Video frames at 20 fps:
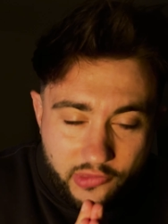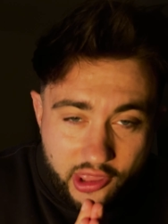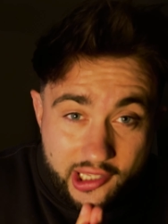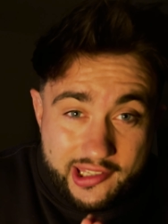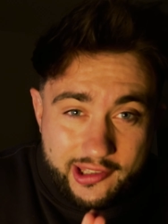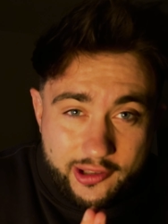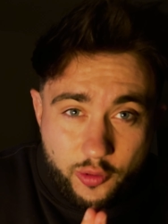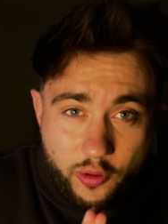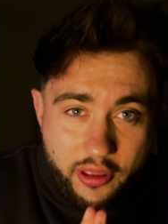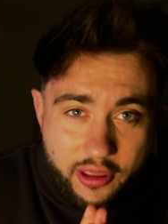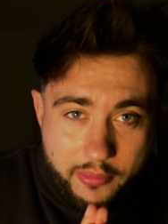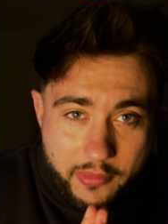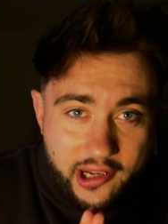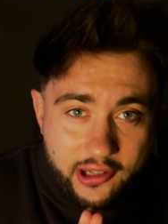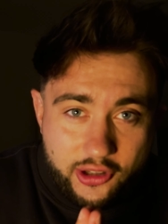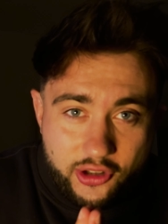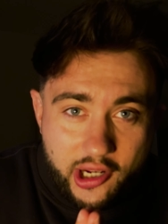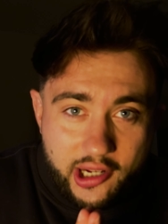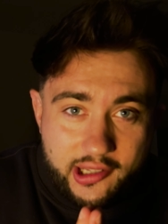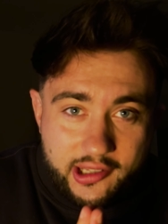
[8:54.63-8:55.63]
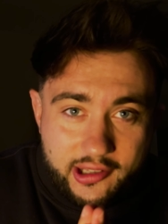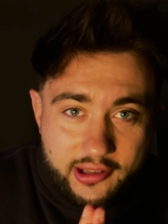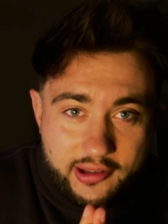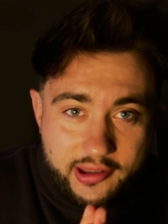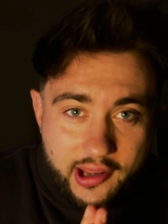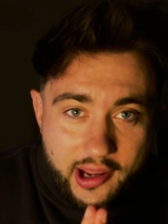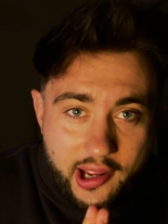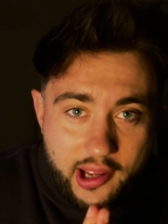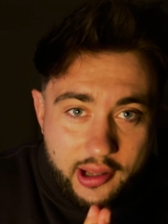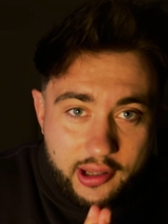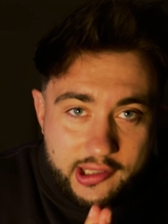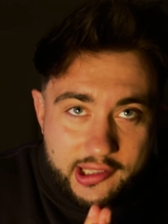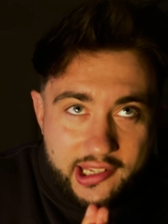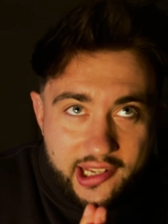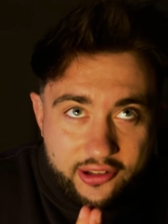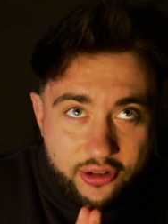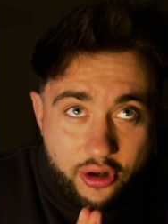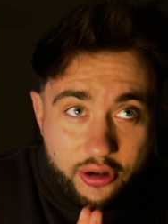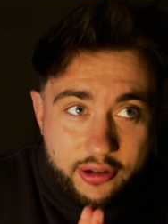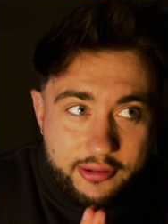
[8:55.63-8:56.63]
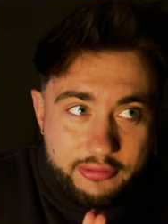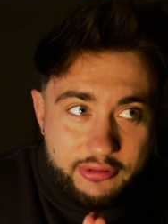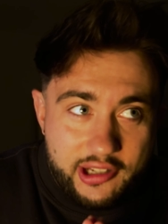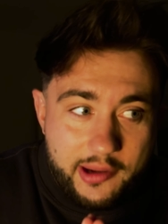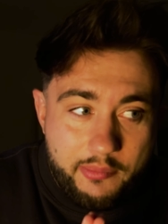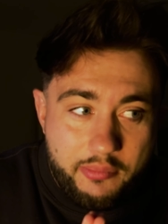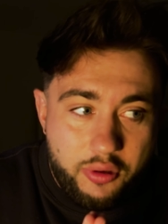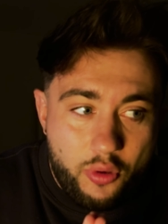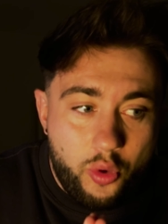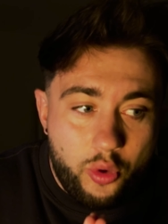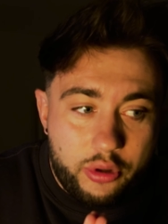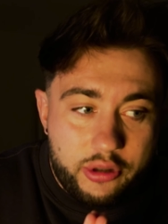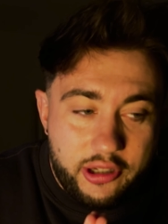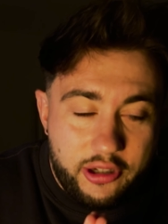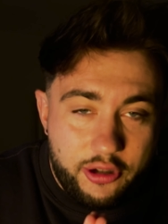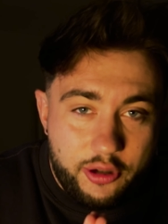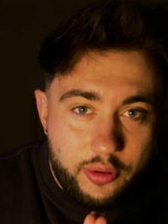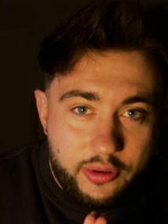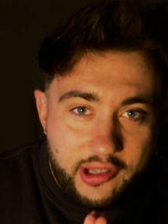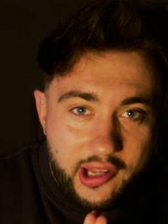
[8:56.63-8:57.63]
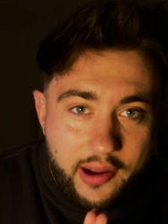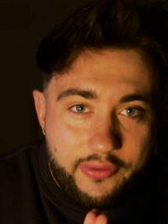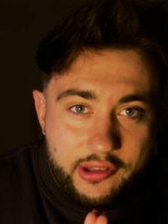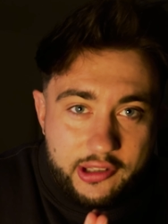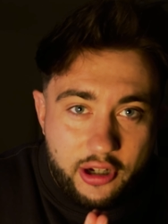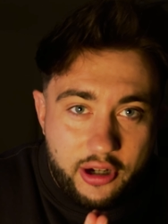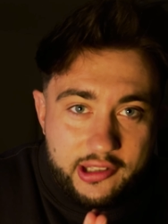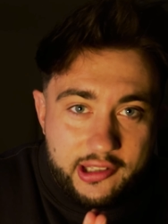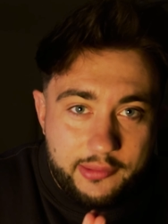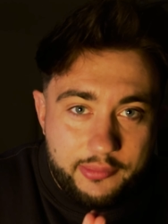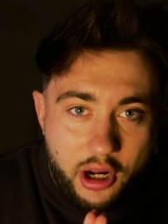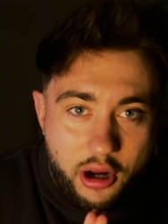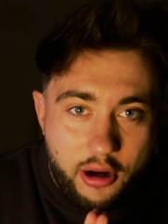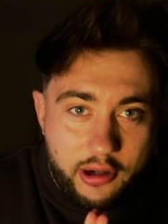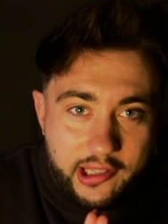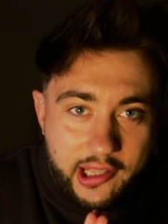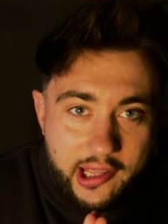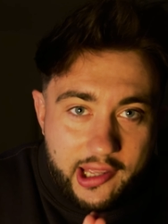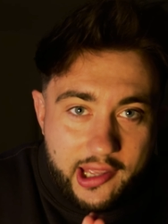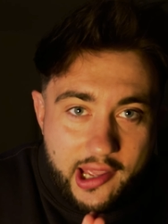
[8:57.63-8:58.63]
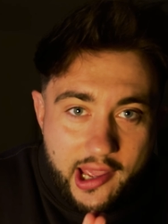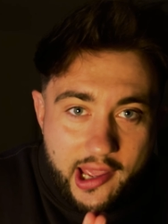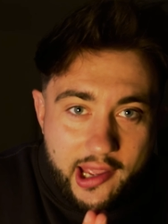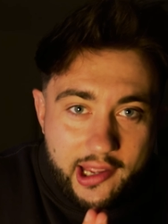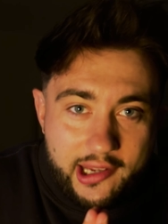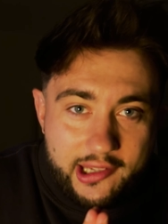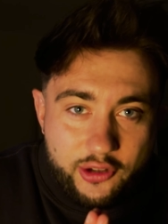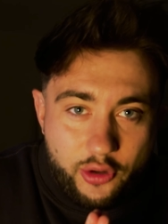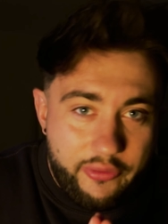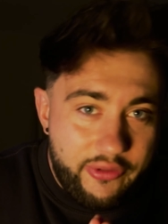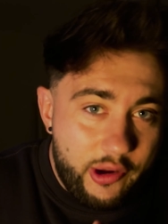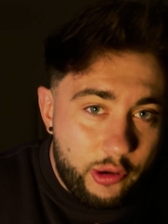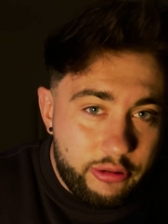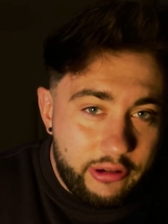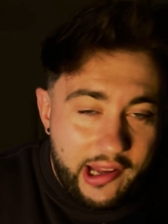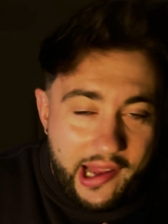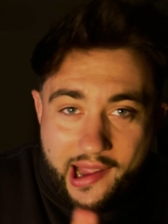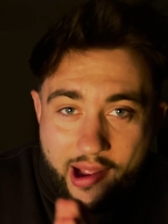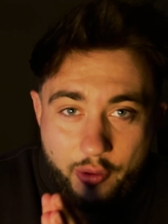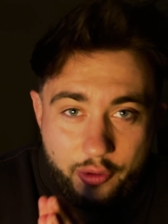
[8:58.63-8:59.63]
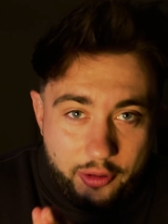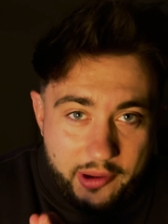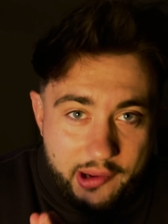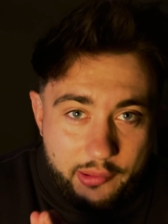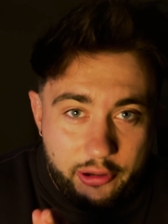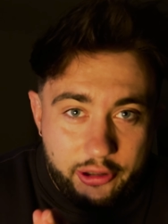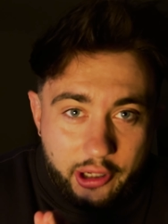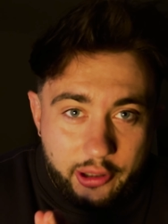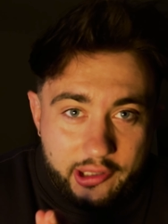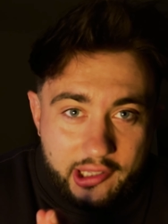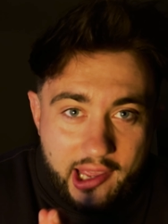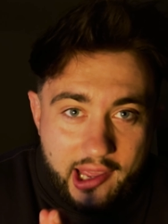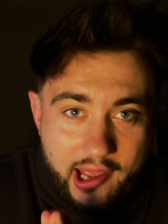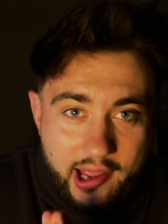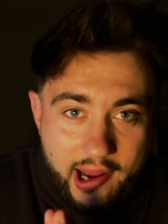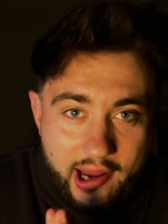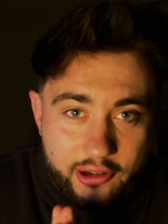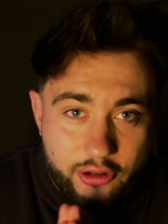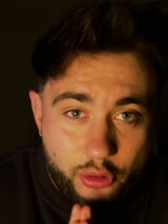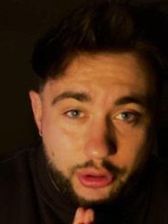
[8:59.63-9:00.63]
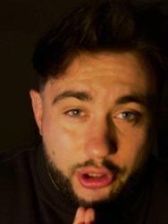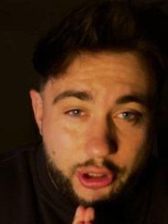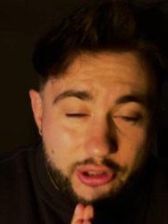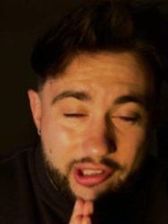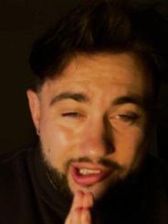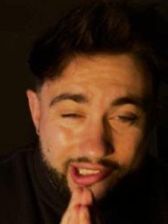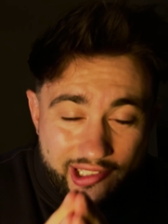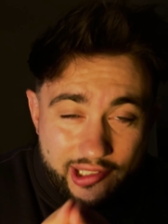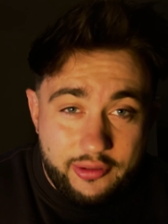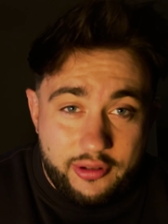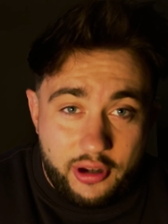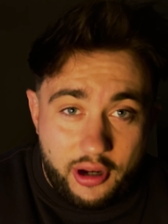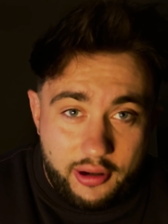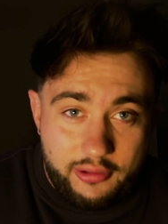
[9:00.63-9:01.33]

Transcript: This is one of the major changes that TikTok has really brought to the advertising market is you're filtering out the people who don't care and you're using these